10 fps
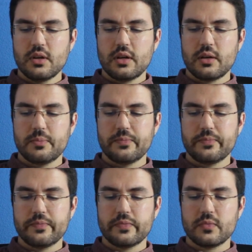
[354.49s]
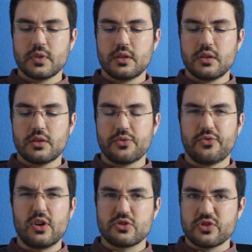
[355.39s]
the
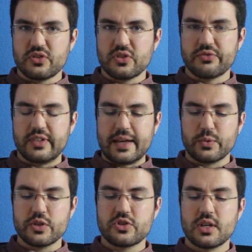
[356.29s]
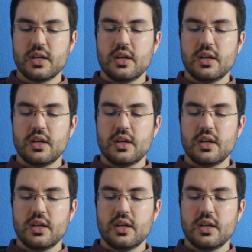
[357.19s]
function of language.